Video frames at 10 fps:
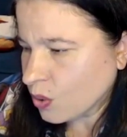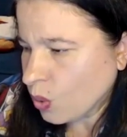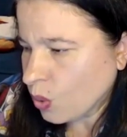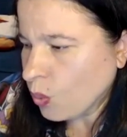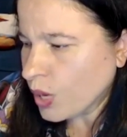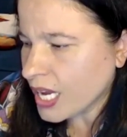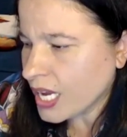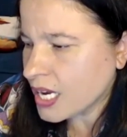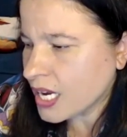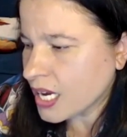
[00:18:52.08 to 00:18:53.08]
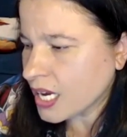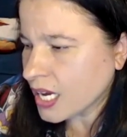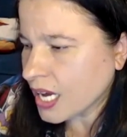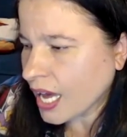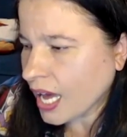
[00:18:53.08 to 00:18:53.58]
we
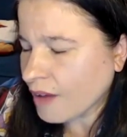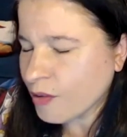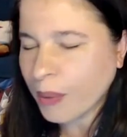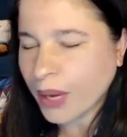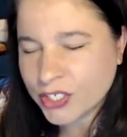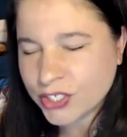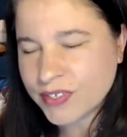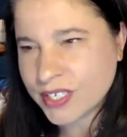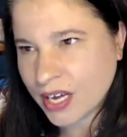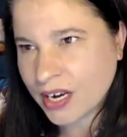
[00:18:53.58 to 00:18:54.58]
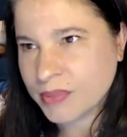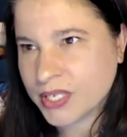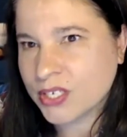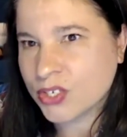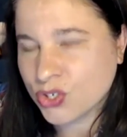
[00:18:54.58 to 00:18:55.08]
have a bunch of startups
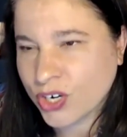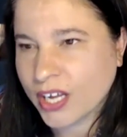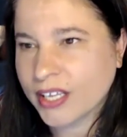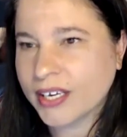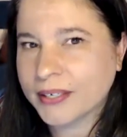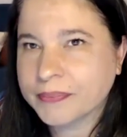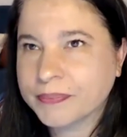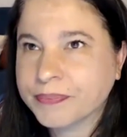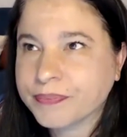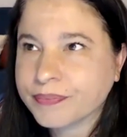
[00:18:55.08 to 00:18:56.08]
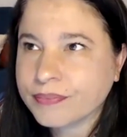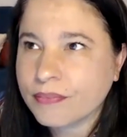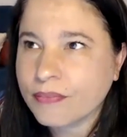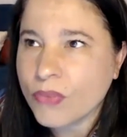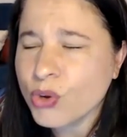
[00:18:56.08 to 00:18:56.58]
in Australia
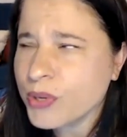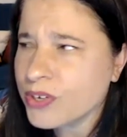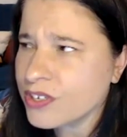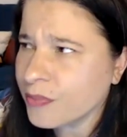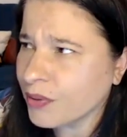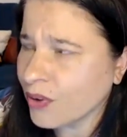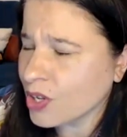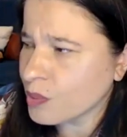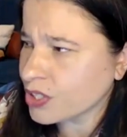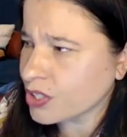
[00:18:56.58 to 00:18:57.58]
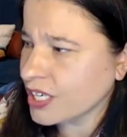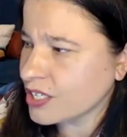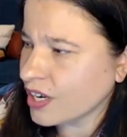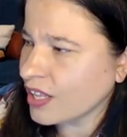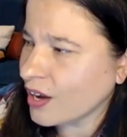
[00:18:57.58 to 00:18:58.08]
who, because of my role at Blockchain
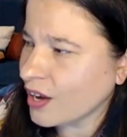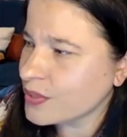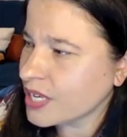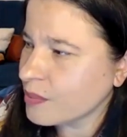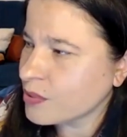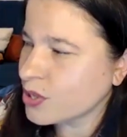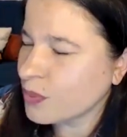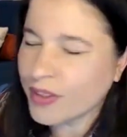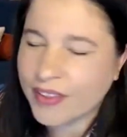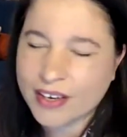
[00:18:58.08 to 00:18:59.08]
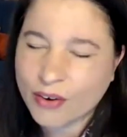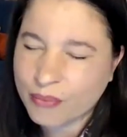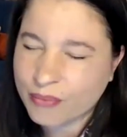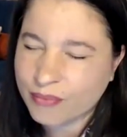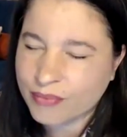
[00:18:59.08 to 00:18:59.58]
Australia, I was able to, and they're not,
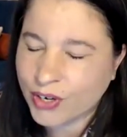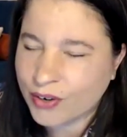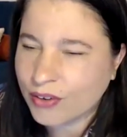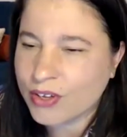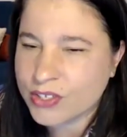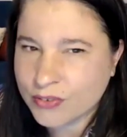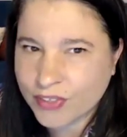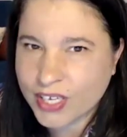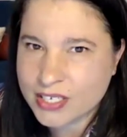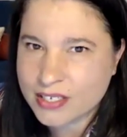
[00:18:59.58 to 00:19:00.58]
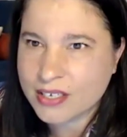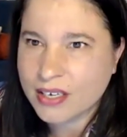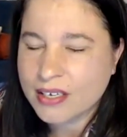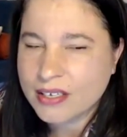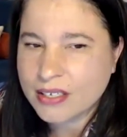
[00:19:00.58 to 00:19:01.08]
lots of these
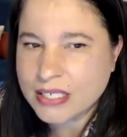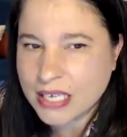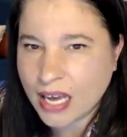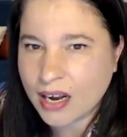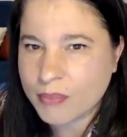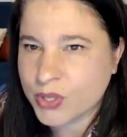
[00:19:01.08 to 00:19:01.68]
startups